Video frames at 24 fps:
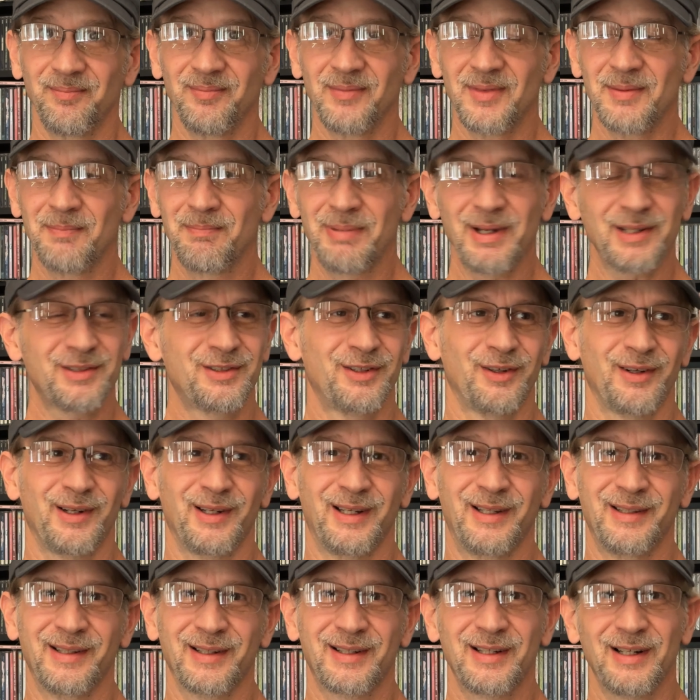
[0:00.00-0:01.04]
picture on
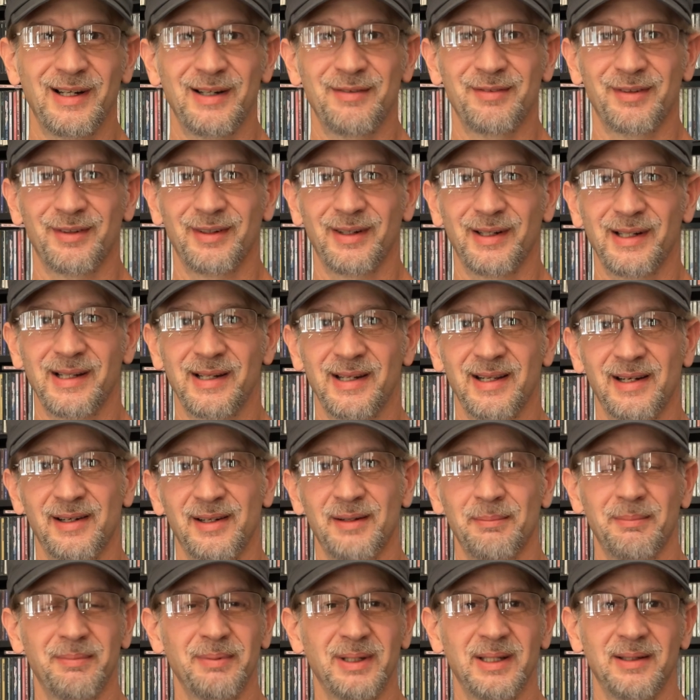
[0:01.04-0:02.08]
the cover, and it ended
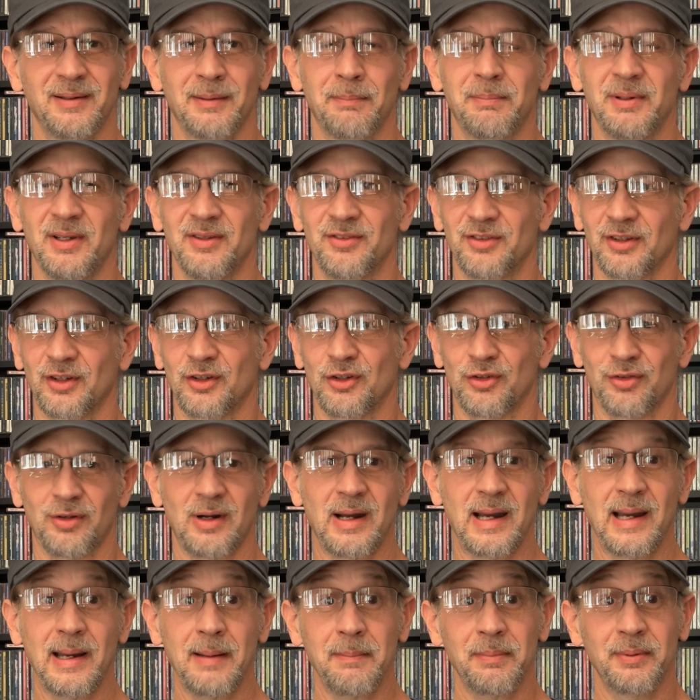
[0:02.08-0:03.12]
up being a piece of
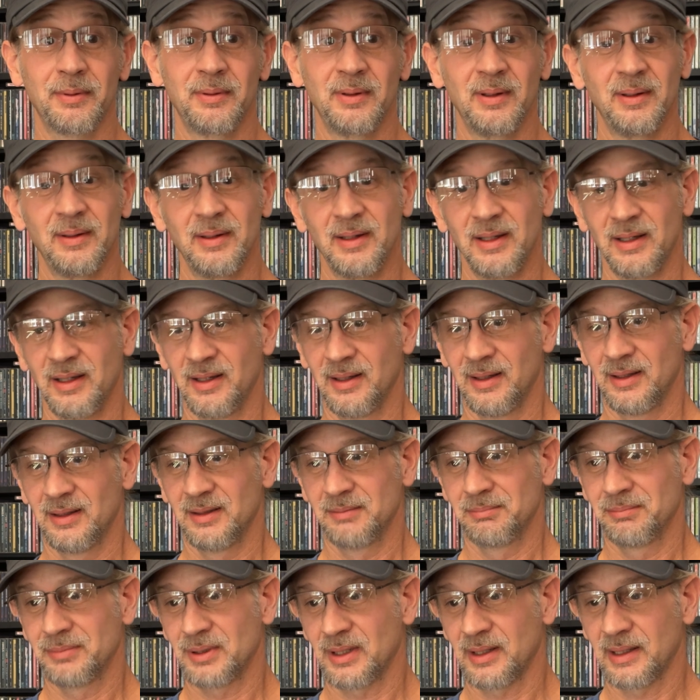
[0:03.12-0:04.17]
crap.
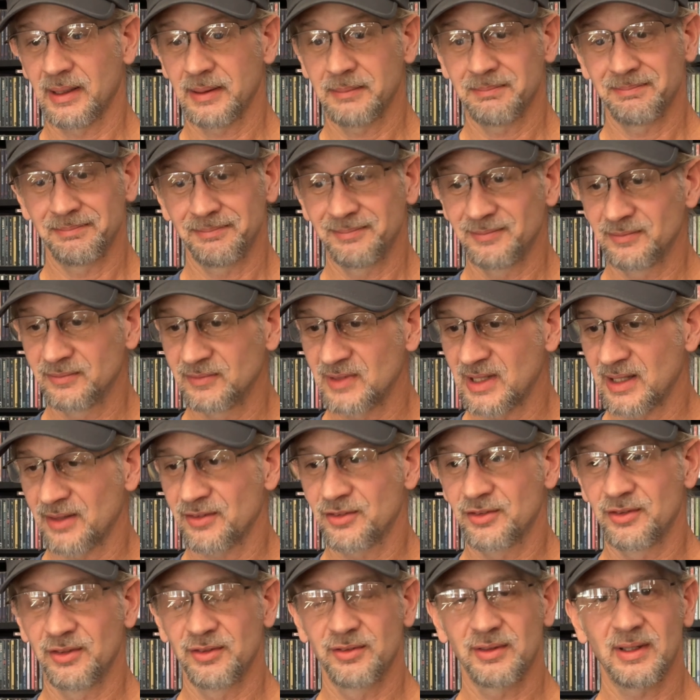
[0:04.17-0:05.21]
But that's
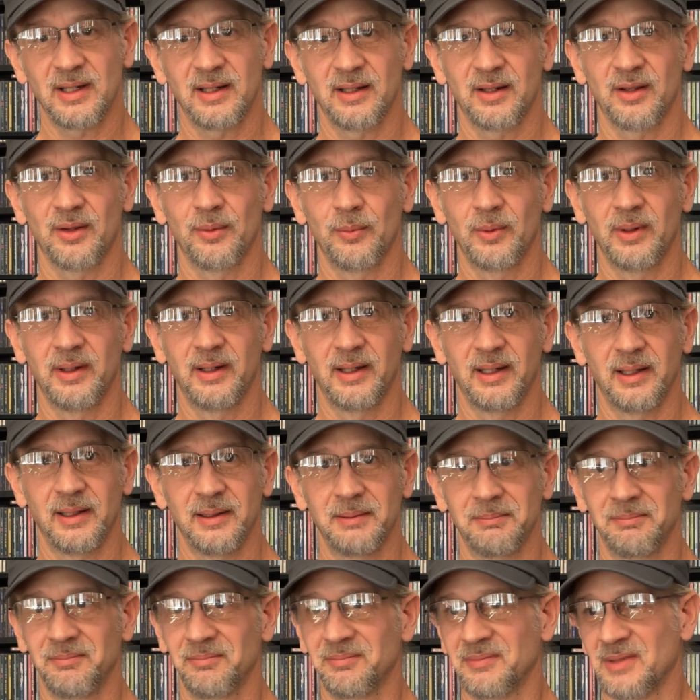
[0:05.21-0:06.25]
just kind of the way
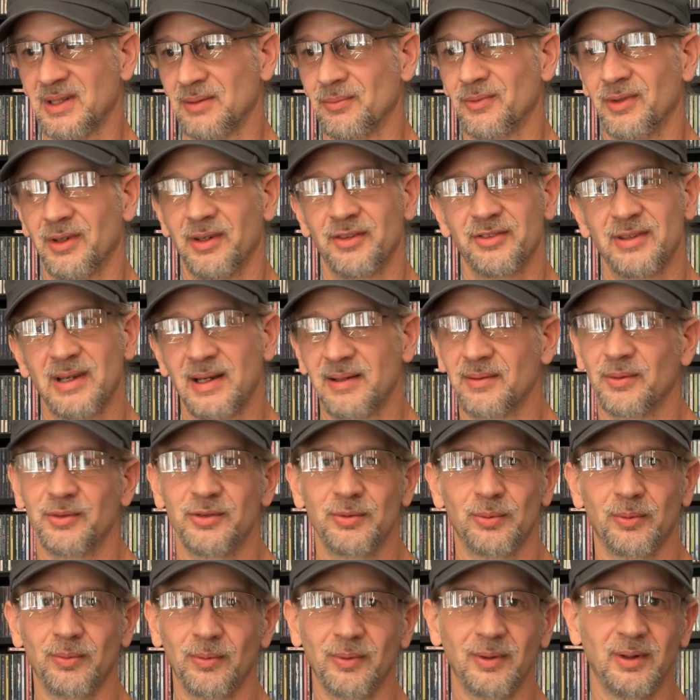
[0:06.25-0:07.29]
I was. I was
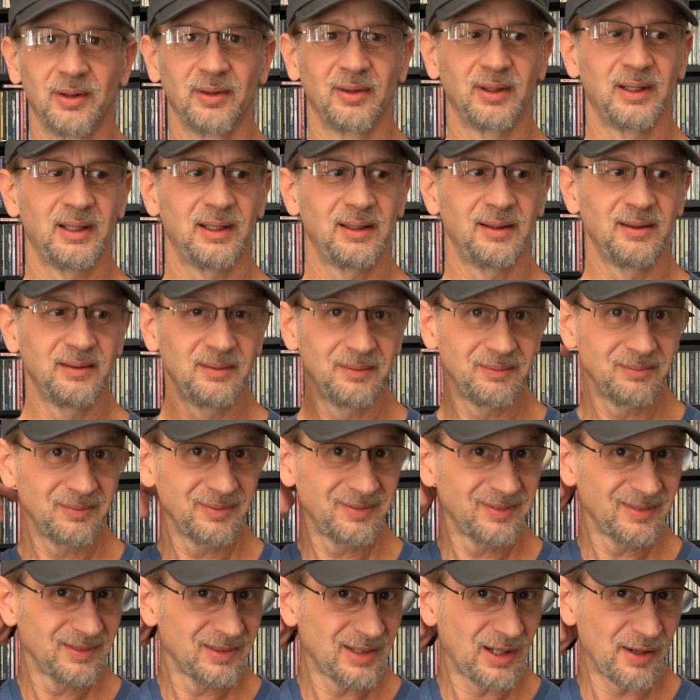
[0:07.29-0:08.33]
really
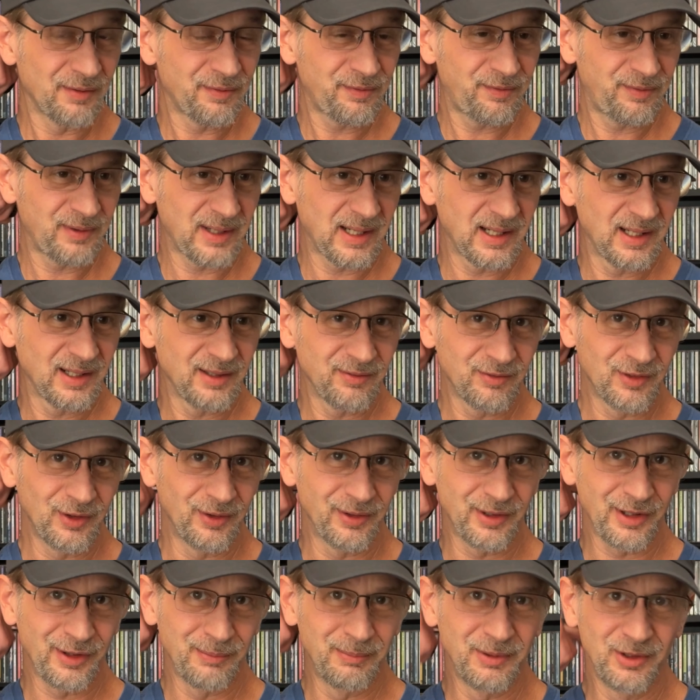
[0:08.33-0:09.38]
a fan of going
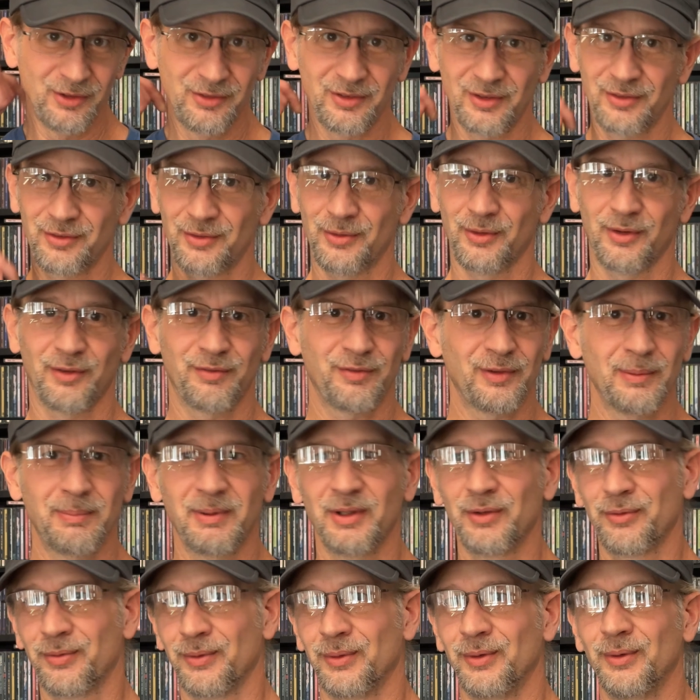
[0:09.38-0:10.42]
to the music store, flipping
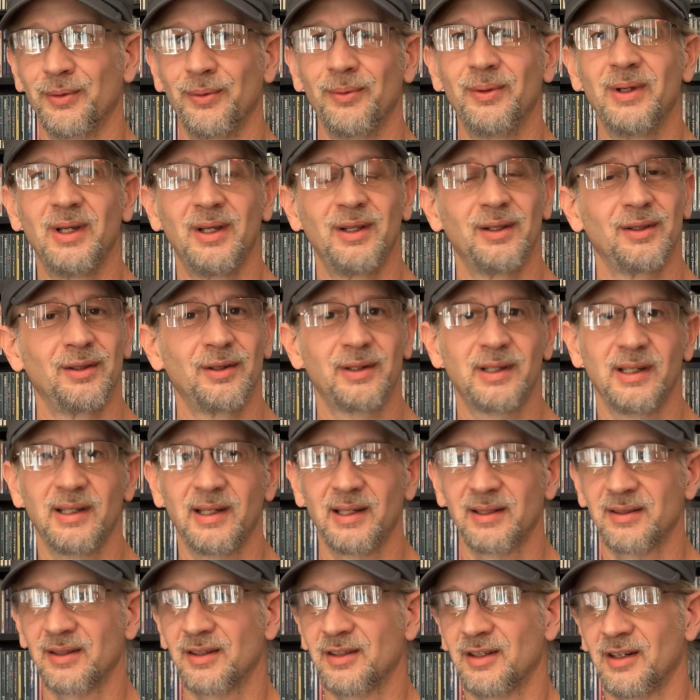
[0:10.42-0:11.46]
through, looking at
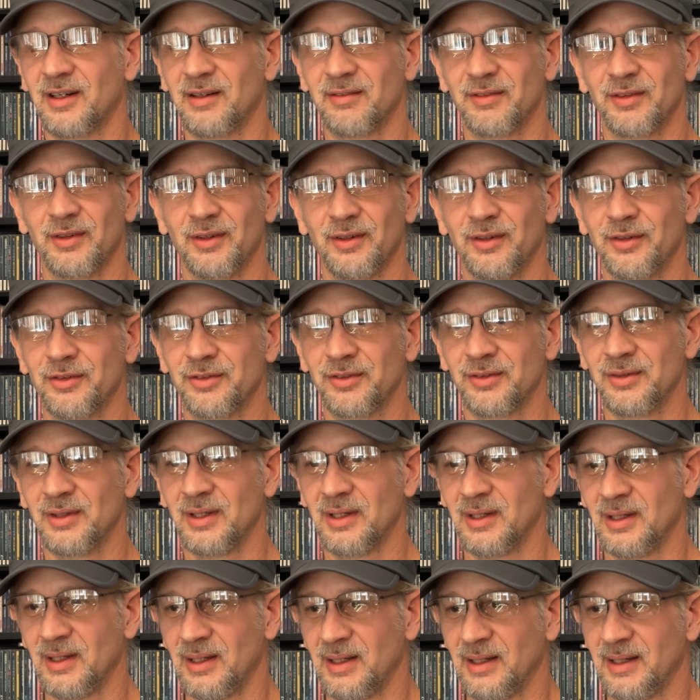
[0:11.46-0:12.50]
the covers,
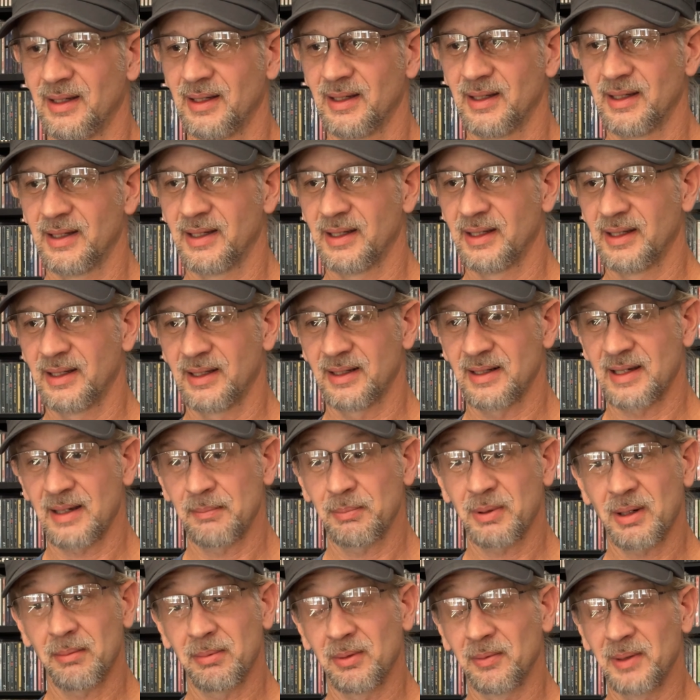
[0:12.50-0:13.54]
and I
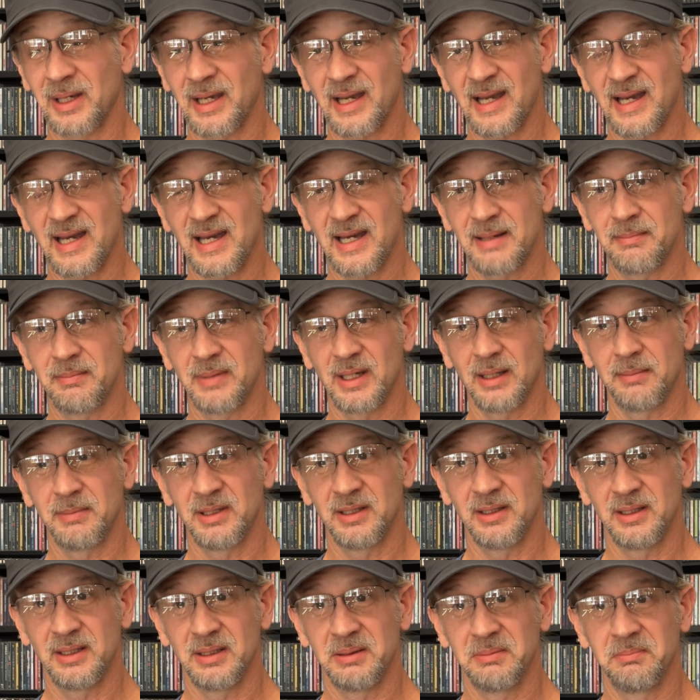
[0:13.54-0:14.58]
probably had
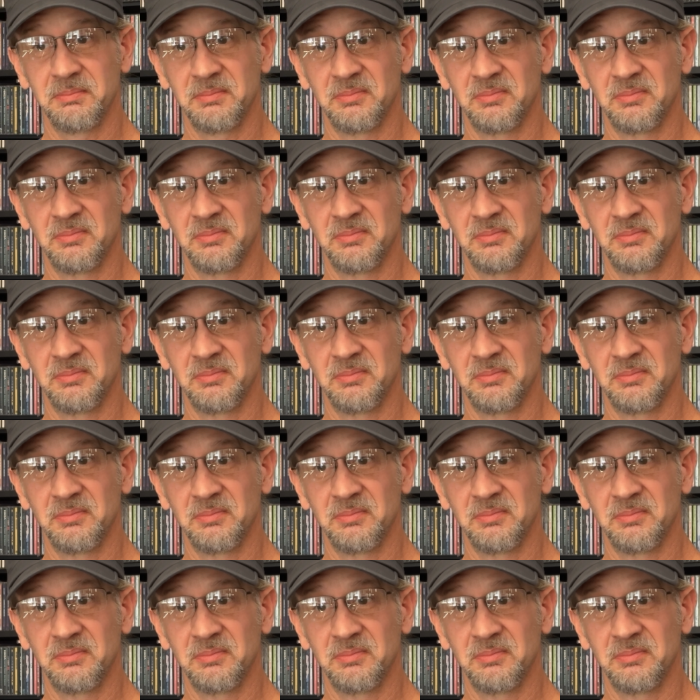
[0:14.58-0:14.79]
maybe